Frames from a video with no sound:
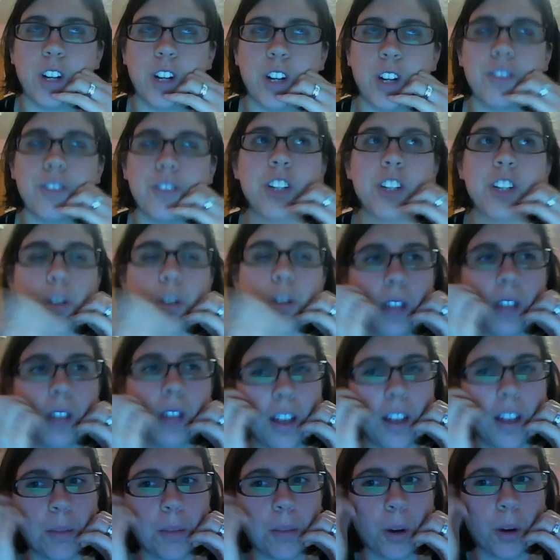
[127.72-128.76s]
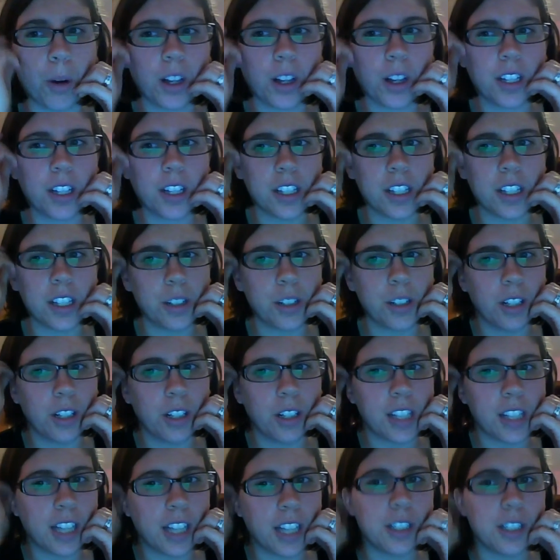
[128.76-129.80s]
visual on the board that the
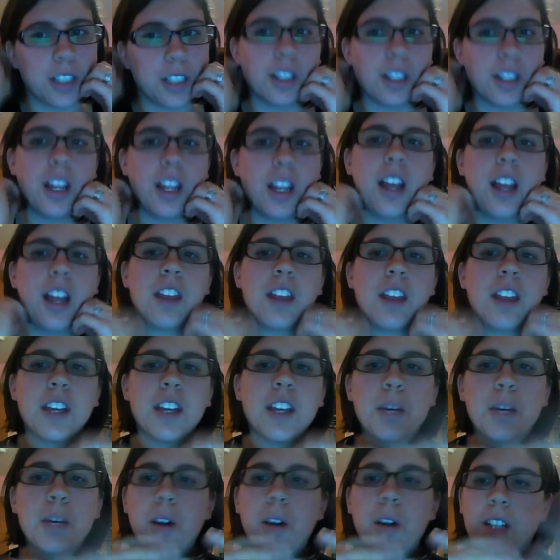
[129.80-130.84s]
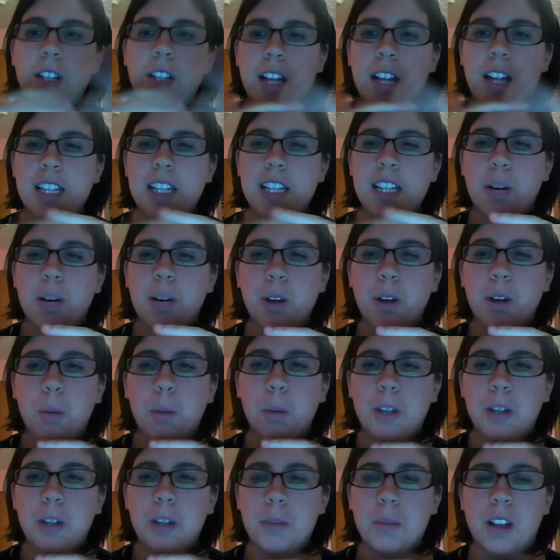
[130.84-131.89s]
students had to think about, and that's how we
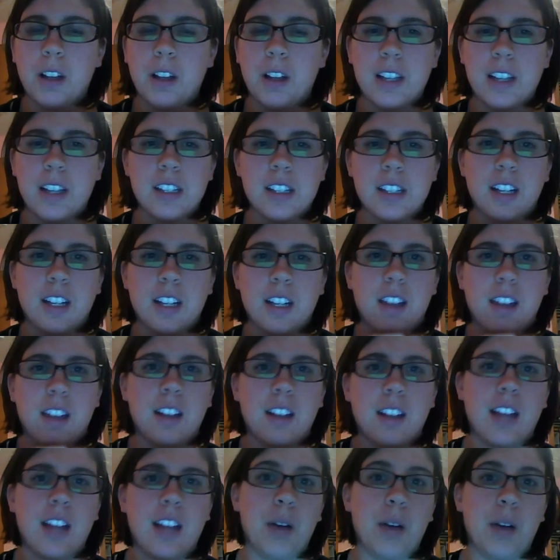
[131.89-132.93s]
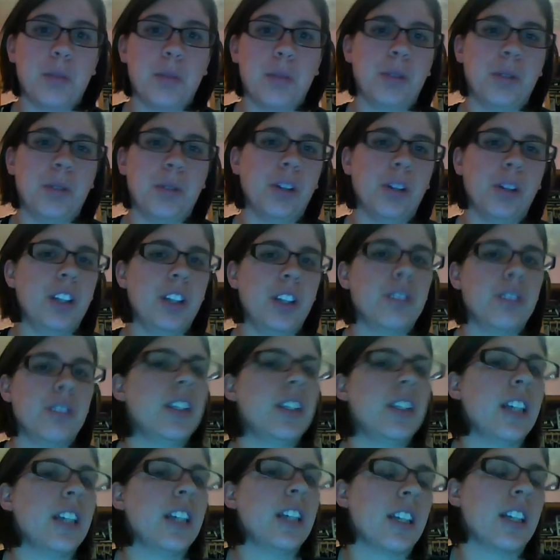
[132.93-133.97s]
open up the lesson. I think that would be really
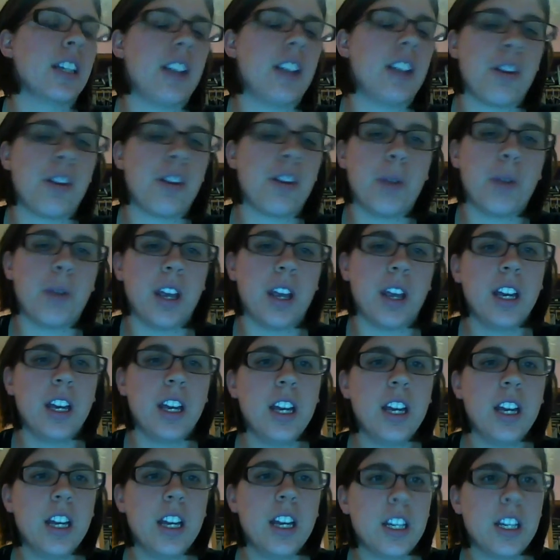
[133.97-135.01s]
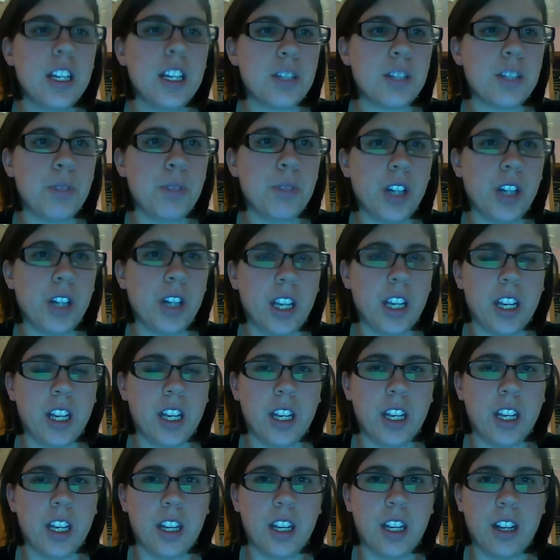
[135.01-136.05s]
unique and another way to bring
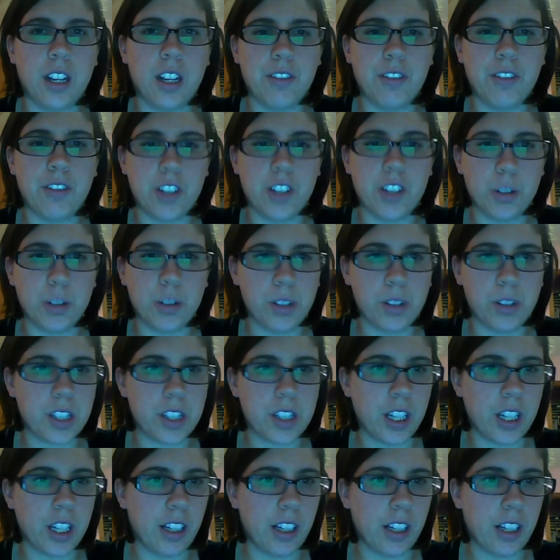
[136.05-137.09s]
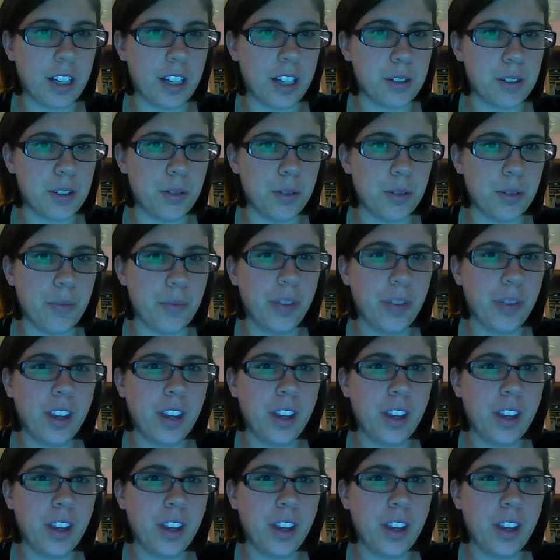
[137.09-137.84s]
in visuals to the classroom.